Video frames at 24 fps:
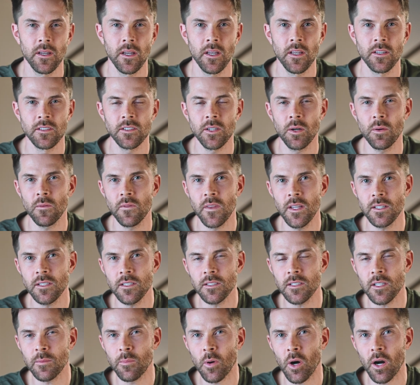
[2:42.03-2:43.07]
So this is
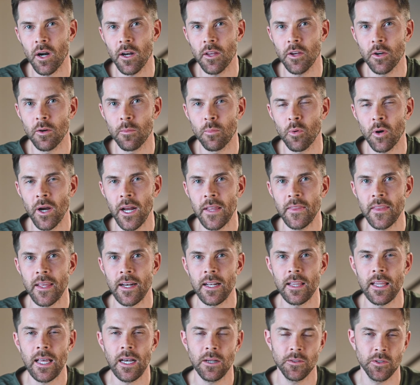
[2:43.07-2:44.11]
the part of your brain that
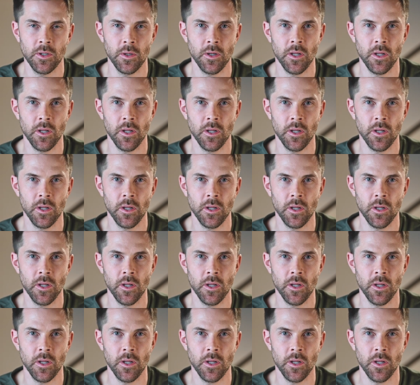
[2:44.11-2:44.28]
allows you